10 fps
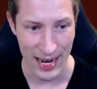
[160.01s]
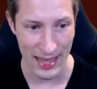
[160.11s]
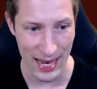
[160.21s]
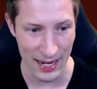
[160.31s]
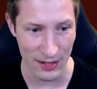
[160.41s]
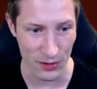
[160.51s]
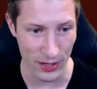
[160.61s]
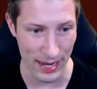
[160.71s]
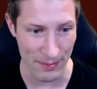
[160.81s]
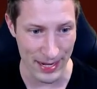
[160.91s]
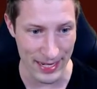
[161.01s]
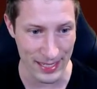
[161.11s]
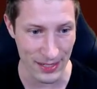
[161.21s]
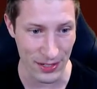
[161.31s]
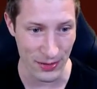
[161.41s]
And then you look at my
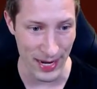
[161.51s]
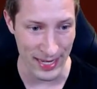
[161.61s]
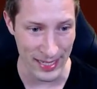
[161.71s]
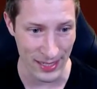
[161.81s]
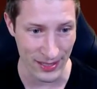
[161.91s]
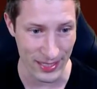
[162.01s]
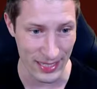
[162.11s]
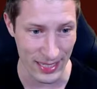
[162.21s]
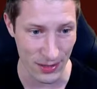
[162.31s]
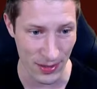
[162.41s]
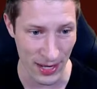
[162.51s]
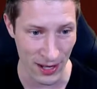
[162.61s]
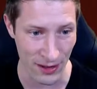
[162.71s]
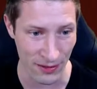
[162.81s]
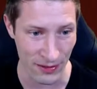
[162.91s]
Eastern US, 13,
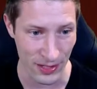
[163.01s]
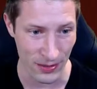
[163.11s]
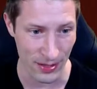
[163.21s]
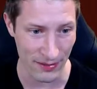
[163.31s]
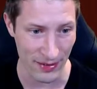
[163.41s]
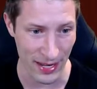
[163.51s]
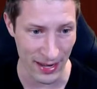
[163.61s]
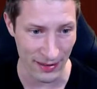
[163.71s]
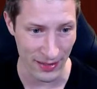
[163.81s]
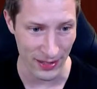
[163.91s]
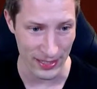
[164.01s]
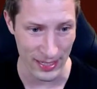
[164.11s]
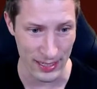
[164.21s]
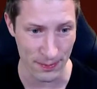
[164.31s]
12, 25, 36.